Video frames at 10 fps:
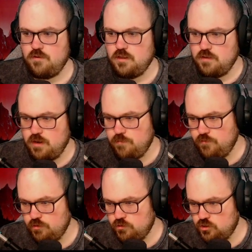I'll leave it up
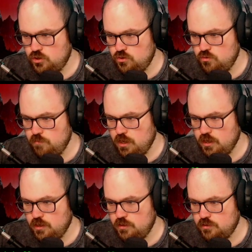for two
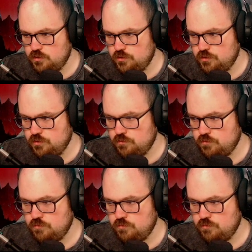minutes.